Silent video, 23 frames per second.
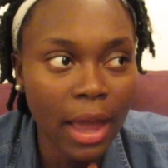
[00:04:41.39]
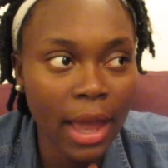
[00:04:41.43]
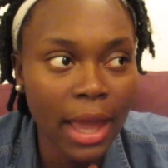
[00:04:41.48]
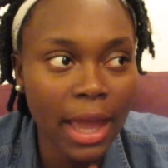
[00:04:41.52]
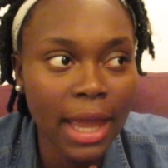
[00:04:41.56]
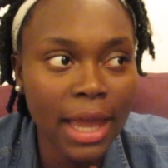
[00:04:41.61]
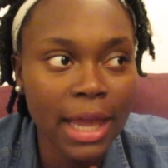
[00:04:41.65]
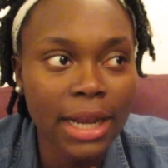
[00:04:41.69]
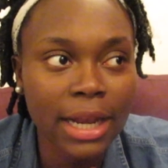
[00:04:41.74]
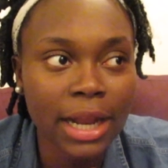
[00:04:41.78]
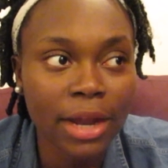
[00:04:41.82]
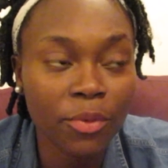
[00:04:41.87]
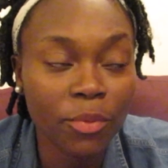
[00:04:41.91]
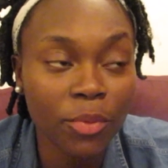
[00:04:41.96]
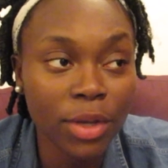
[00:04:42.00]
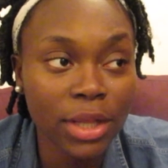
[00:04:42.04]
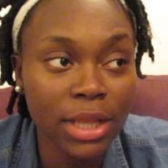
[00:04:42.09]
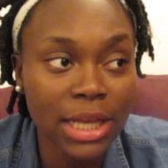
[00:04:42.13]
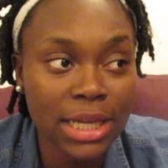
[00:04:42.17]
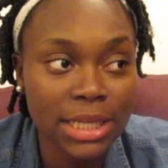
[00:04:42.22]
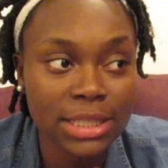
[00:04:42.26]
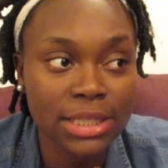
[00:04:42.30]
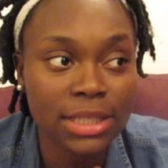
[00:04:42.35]
And I
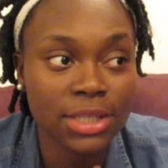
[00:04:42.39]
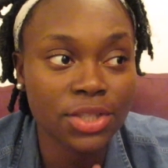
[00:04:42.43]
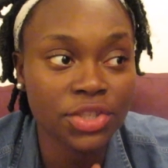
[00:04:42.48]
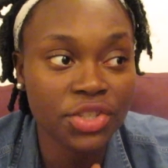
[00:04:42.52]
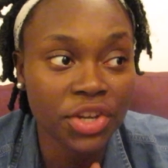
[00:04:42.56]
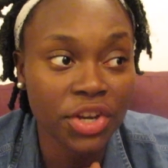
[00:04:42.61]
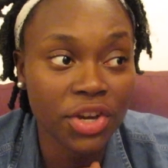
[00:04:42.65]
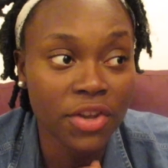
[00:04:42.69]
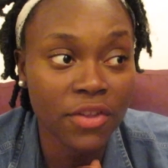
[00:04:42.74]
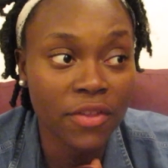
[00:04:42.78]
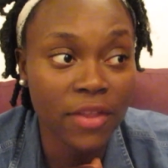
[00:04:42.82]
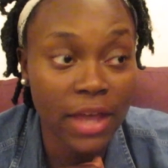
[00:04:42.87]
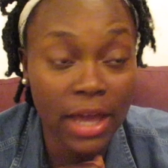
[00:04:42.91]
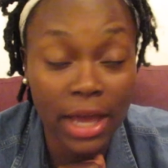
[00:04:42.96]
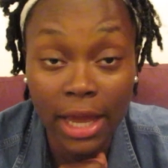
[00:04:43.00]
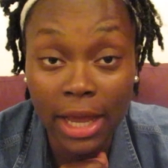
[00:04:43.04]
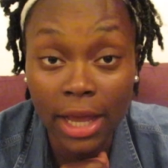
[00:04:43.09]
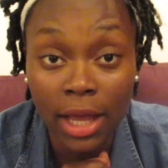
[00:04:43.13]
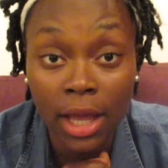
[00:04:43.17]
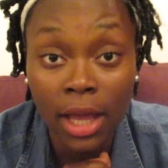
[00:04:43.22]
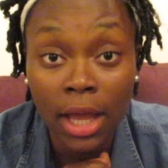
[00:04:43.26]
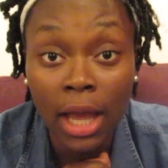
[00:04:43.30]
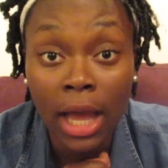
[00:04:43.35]
realized this year
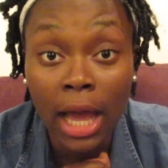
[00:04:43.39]
that